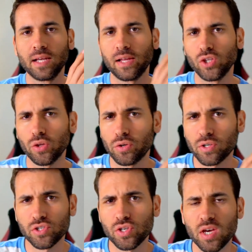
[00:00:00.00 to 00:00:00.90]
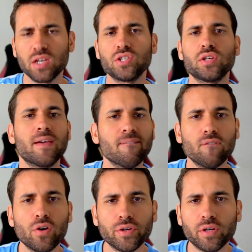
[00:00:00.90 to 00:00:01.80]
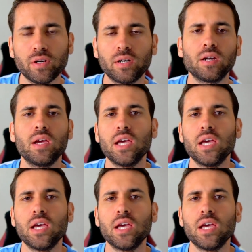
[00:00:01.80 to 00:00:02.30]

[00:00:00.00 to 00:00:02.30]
another exchange in Voyager,